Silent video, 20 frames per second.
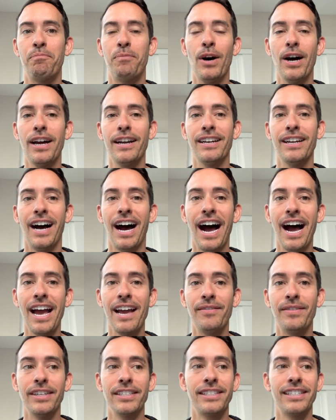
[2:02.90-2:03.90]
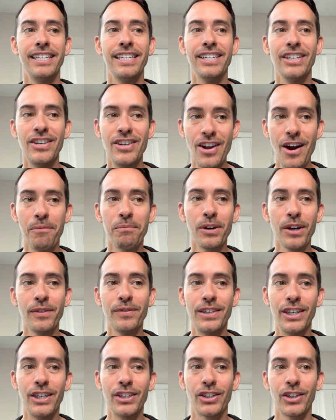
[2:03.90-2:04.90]
but I've seen a number
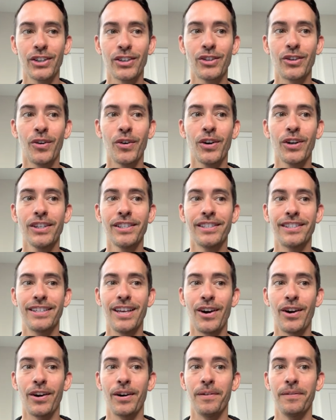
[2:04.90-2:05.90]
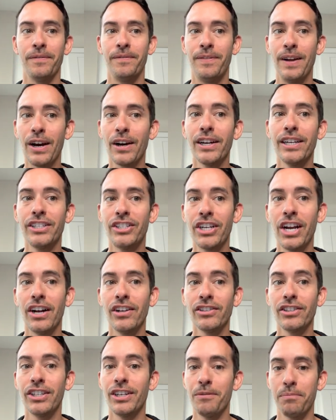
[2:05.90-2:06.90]
of t-shirt stores that are very
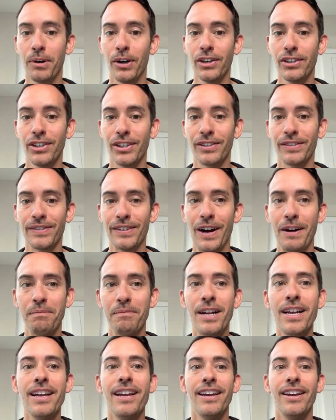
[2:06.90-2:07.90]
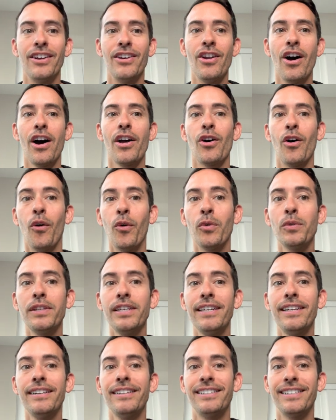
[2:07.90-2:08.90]
challenging to purchase from. Not
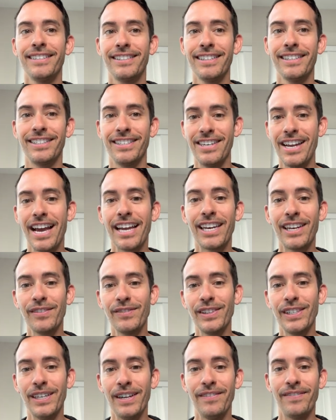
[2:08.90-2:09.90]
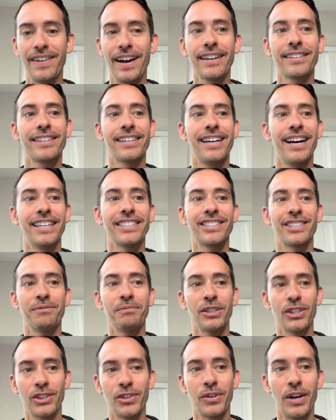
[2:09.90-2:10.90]
only does this negatively affect
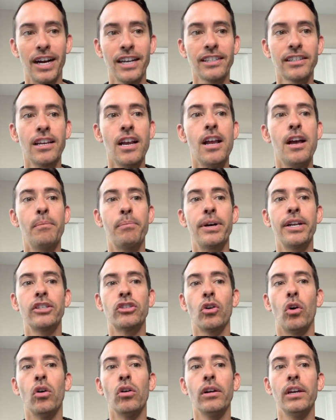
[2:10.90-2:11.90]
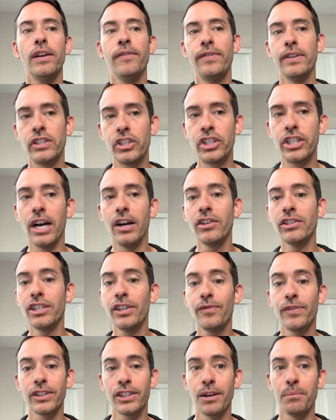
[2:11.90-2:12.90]
customer trust, but it's if it's
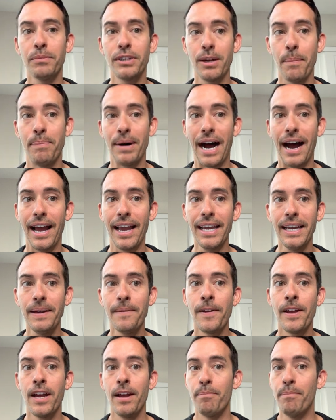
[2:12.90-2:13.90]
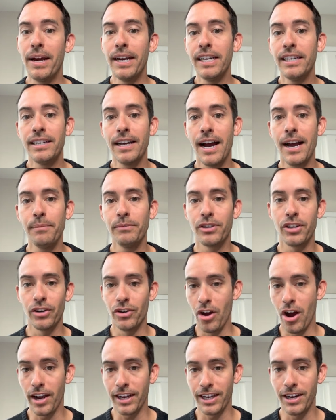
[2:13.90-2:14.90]
challenging for someone to buy, many times they're
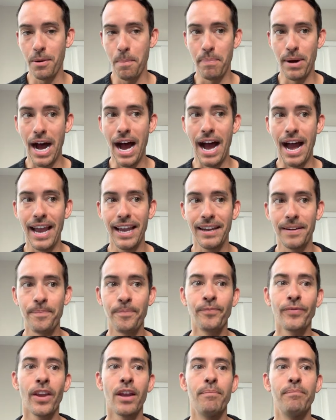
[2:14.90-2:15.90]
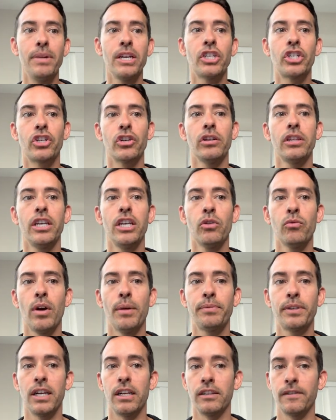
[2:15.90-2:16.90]
not going to buy. Make sure that your
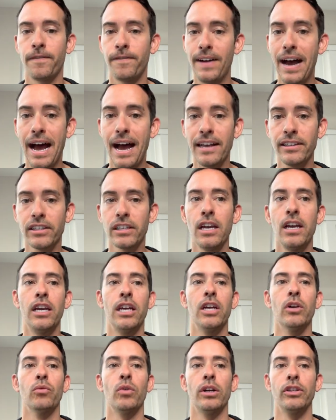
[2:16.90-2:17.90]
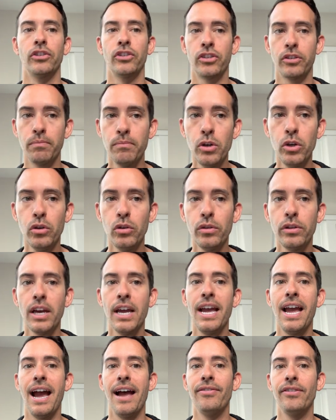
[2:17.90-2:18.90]
website is fast, it runs smooth,
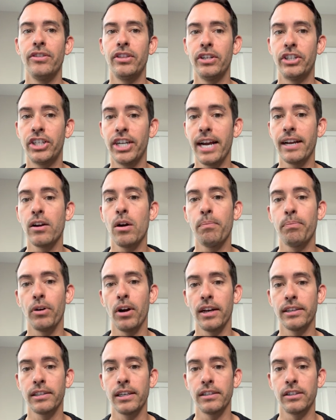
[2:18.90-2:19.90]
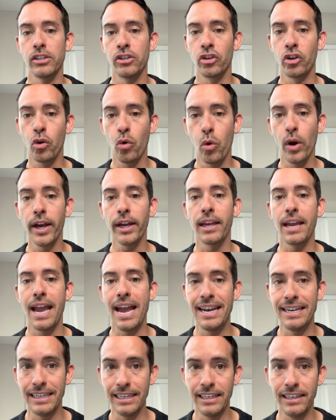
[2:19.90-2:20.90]
and that the checkout process is quick
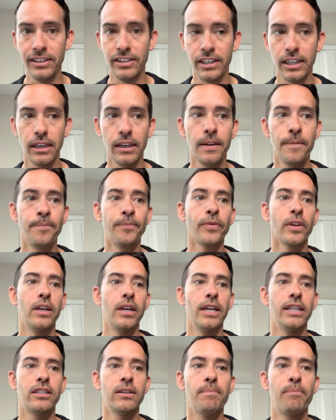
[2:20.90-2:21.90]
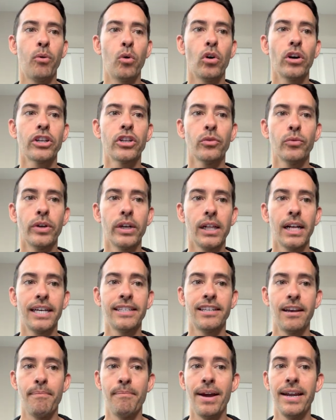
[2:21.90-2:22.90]
and easy. It's important to
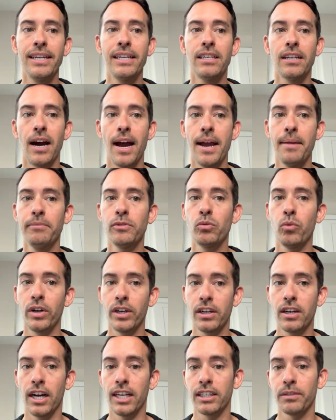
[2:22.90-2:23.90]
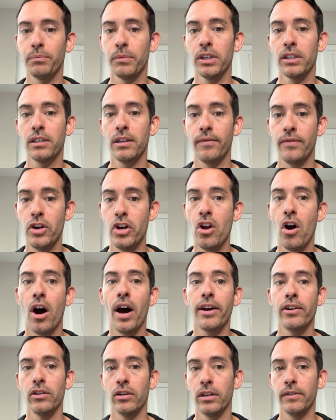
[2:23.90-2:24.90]
realize that many times when customers have
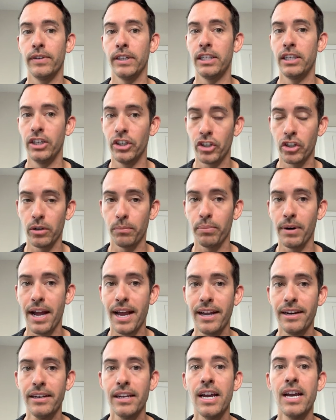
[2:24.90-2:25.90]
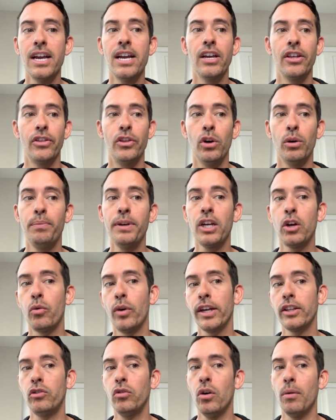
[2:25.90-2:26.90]
not heard of a t-shirt brand, they'll be
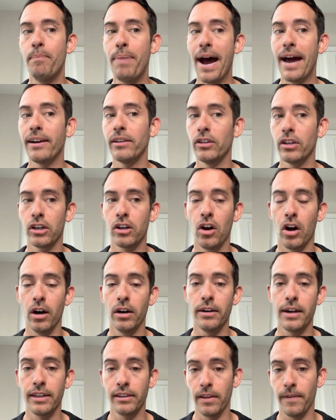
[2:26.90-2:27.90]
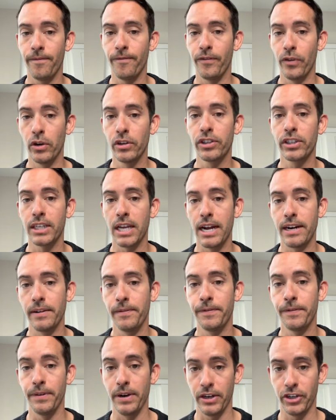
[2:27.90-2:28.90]
quick to abandon their cart at the first sign
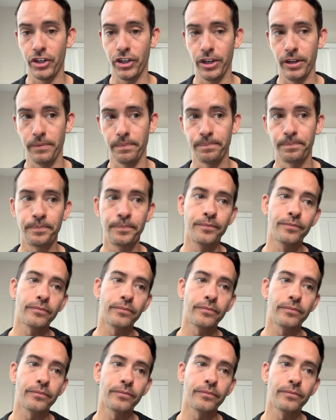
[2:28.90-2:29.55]
of friction.